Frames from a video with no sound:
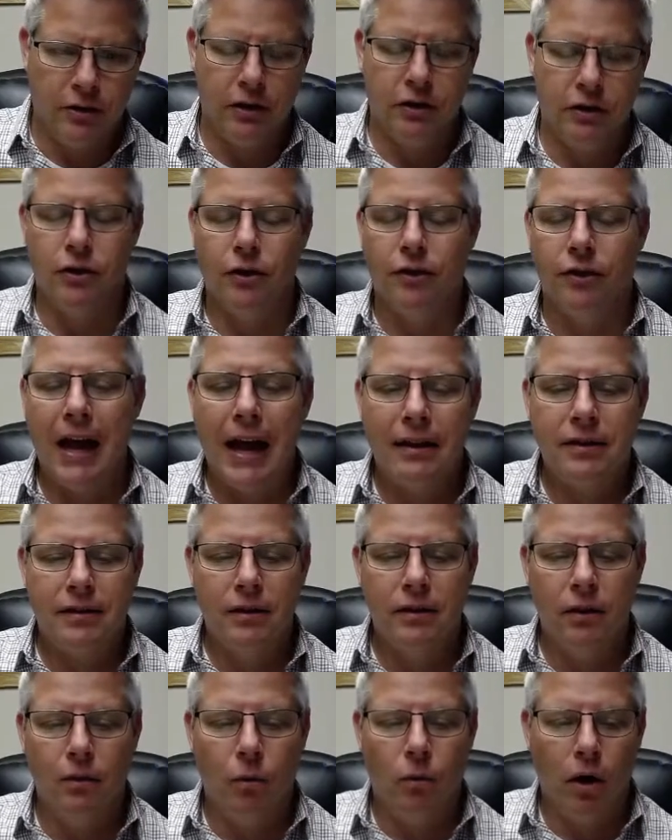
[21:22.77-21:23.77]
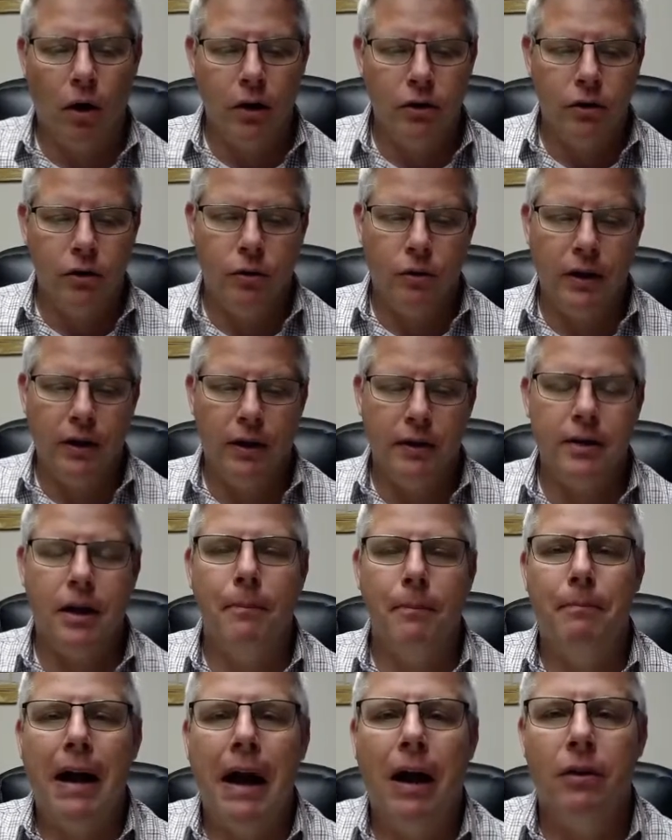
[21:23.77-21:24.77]
And so that's the one who is
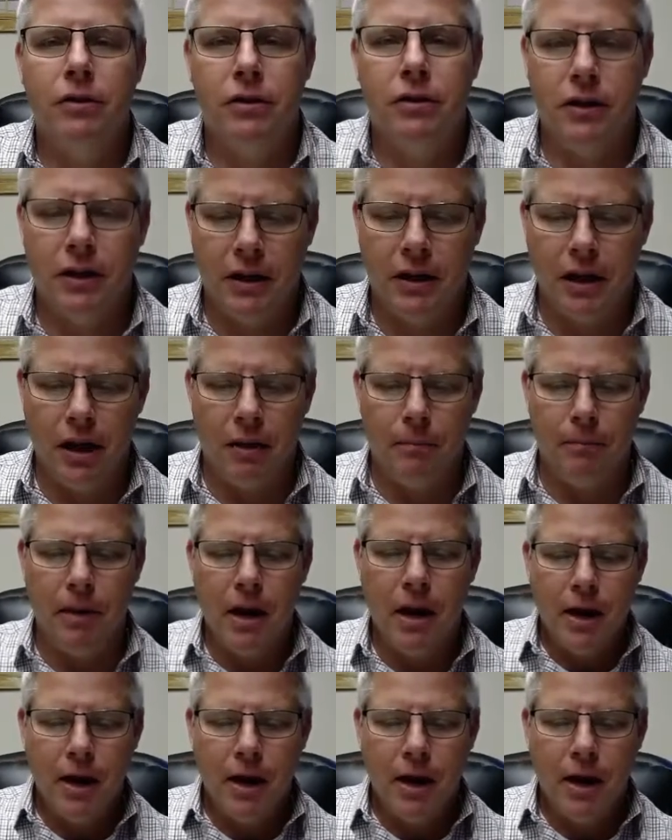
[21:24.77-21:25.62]
about to come.